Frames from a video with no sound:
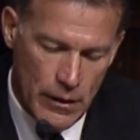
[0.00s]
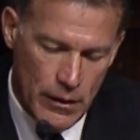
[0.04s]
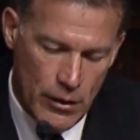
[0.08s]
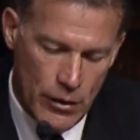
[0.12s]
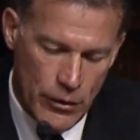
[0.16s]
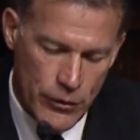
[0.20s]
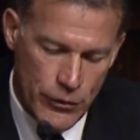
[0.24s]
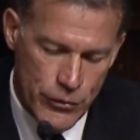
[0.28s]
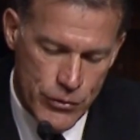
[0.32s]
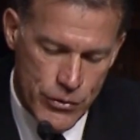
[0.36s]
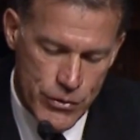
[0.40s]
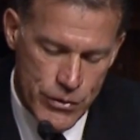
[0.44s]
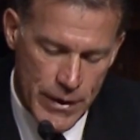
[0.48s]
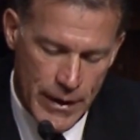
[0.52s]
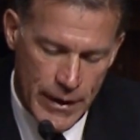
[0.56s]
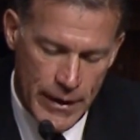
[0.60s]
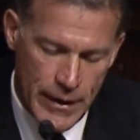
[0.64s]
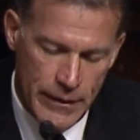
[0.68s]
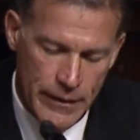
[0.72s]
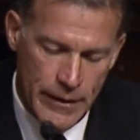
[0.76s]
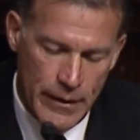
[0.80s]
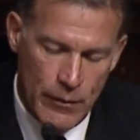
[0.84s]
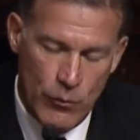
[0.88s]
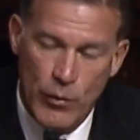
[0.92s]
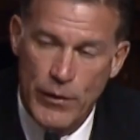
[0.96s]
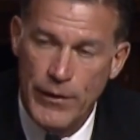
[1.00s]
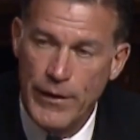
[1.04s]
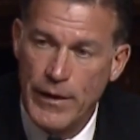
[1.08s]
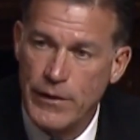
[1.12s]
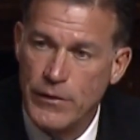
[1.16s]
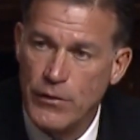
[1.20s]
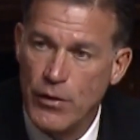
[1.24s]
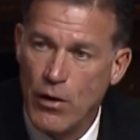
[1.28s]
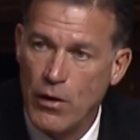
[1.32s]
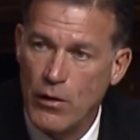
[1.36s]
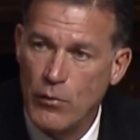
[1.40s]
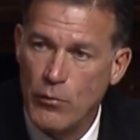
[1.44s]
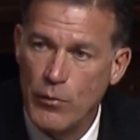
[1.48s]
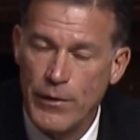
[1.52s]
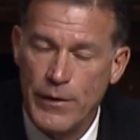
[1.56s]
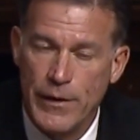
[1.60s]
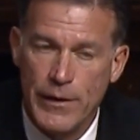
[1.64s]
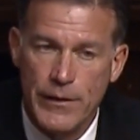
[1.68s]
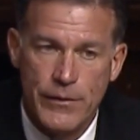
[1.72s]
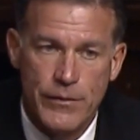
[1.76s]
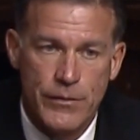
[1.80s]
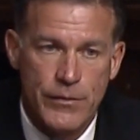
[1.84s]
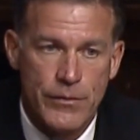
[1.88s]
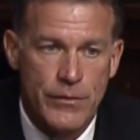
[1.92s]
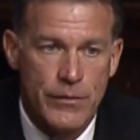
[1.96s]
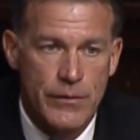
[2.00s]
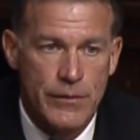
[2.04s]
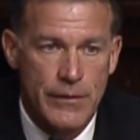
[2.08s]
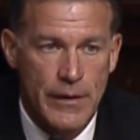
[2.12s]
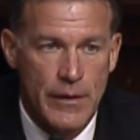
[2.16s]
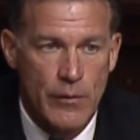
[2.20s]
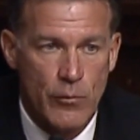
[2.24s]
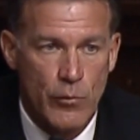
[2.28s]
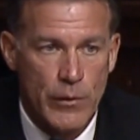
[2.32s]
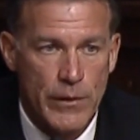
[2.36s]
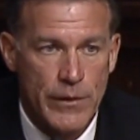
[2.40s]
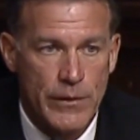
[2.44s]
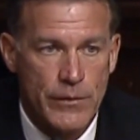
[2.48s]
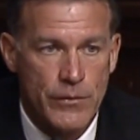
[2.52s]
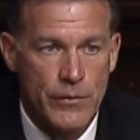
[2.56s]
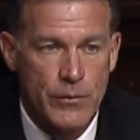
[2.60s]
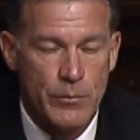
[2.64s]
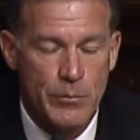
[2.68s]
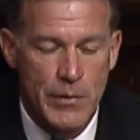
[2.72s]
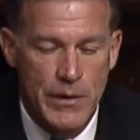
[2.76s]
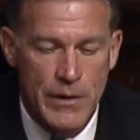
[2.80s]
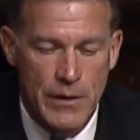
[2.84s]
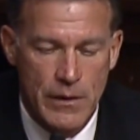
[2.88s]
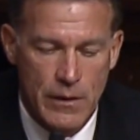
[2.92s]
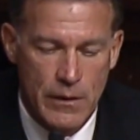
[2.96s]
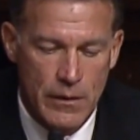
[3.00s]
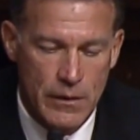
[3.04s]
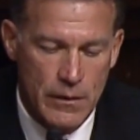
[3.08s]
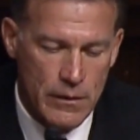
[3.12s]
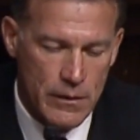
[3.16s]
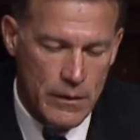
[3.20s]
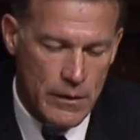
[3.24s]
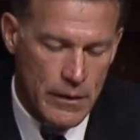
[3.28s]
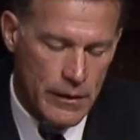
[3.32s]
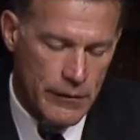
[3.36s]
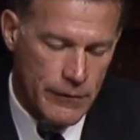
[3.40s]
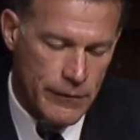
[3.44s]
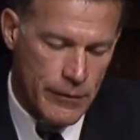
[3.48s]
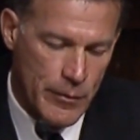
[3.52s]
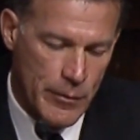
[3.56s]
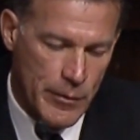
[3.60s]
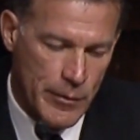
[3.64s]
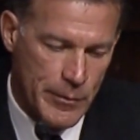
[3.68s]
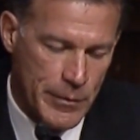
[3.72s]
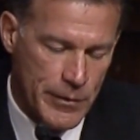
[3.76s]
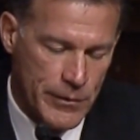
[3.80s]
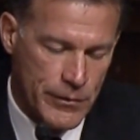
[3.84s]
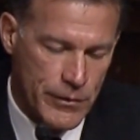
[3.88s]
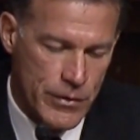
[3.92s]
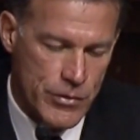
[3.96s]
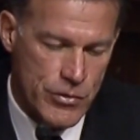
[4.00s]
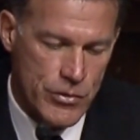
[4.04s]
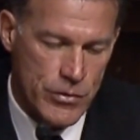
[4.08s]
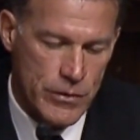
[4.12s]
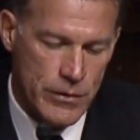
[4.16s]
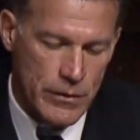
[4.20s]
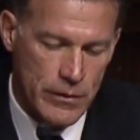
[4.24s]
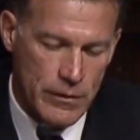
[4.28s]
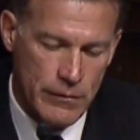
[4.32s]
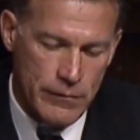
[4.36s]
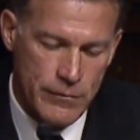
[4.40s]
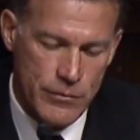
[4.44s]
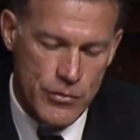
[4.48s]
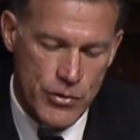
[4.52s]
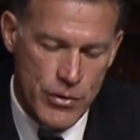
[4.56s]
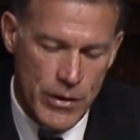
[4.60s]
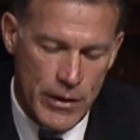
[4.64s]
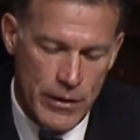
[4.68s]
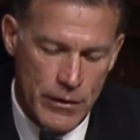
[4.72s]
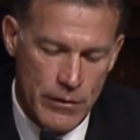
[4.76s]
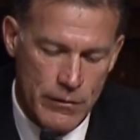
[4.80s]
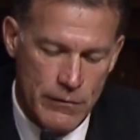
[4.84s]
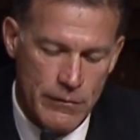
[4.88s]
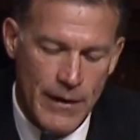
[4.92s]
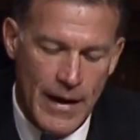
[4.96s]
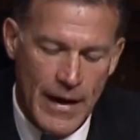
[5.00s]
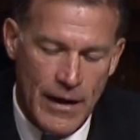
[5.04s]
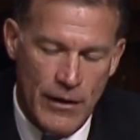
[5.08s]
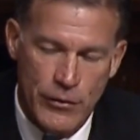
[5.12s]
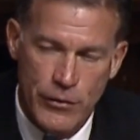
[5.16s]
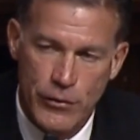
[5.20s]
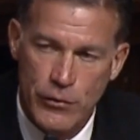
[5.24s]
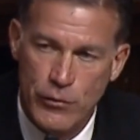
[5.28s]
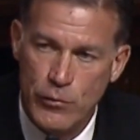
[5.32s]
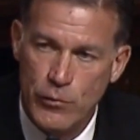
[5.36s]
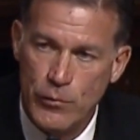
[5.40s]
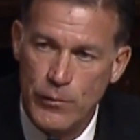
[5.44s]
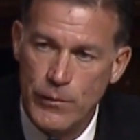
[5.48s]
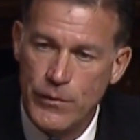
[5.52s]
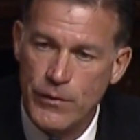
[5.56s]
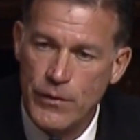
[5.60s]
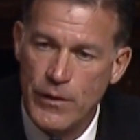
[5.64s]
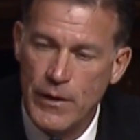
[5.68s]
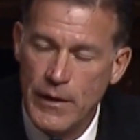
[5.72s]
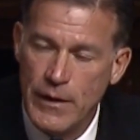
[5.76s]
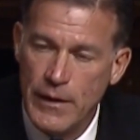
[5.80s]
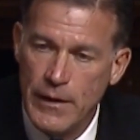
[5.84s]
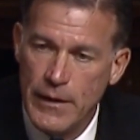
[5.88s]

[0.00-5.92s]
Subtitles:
understand that when they talk with us, that we speak from a position of shared values.